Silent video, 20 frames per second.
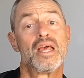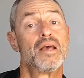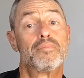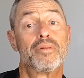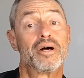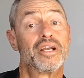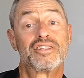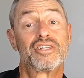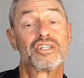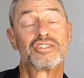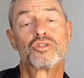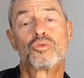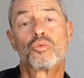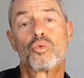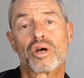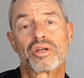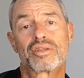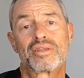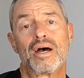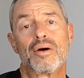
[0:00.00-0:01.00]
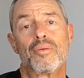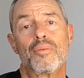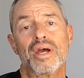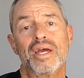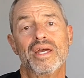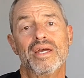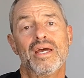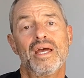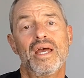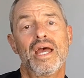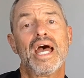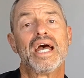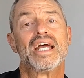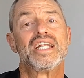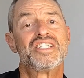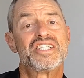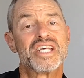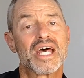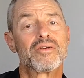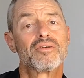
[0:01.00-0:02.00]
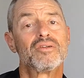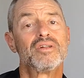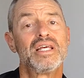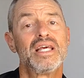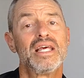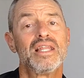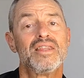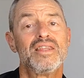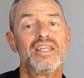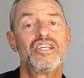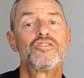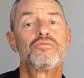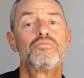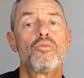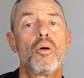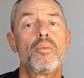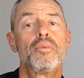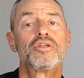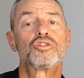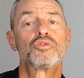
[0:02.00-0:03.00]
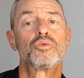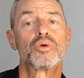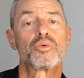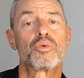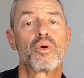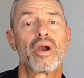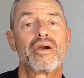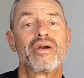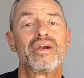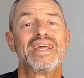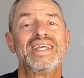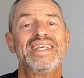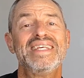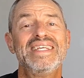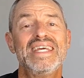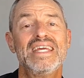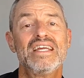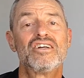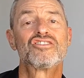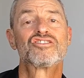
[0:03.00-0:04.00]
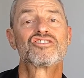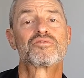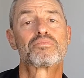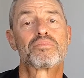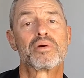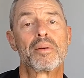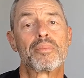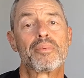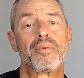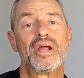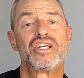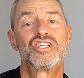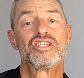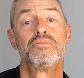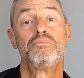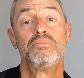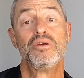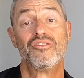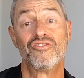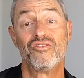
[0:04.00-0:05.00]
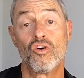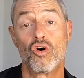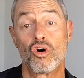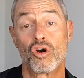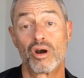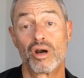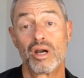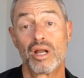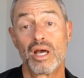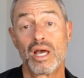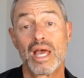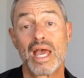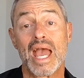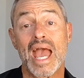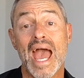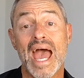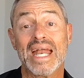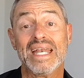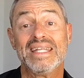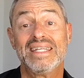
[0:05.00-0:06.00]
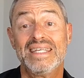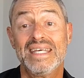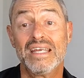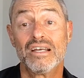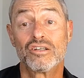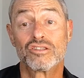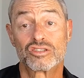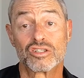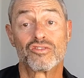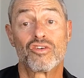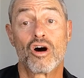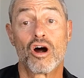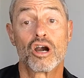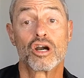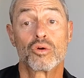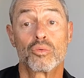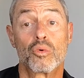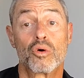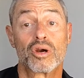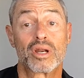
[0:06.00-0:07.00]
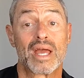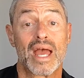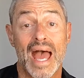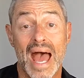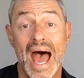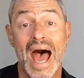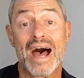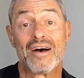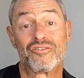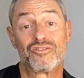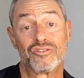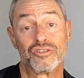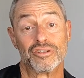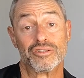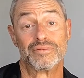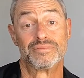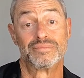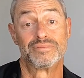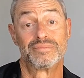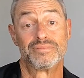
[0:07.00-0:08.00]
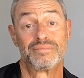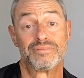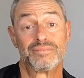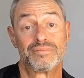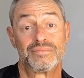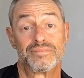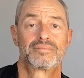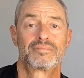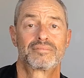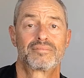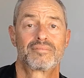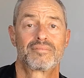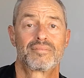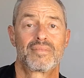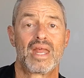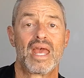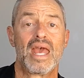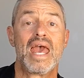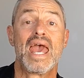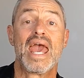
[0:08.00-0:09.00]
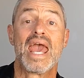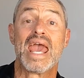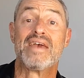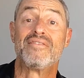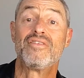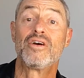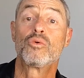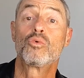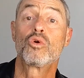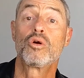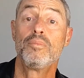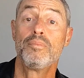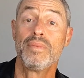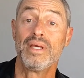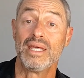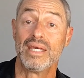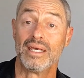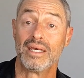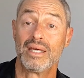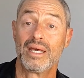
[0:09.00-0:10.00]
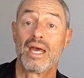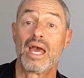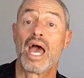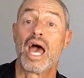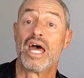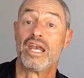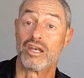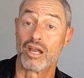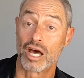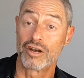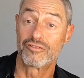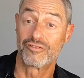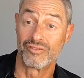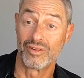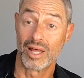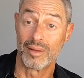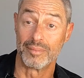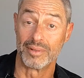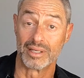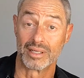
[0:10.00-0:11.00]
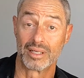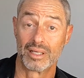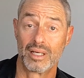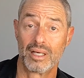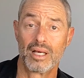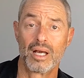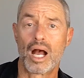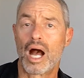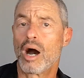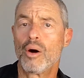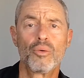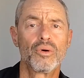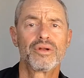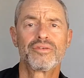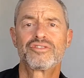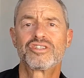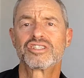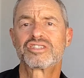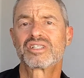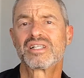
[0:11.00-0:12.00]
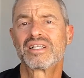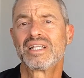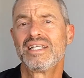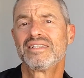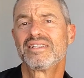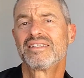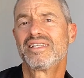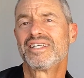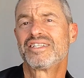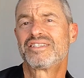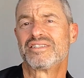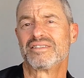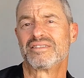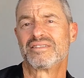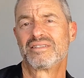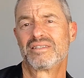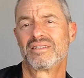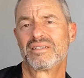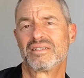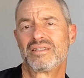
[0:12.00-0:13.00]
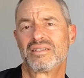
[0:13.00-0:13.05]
But it doesn't work that way. Generally, these moments require years of preparation before and years of hard work after. If it were me and not Fleming, I would have just cleaned the dishes.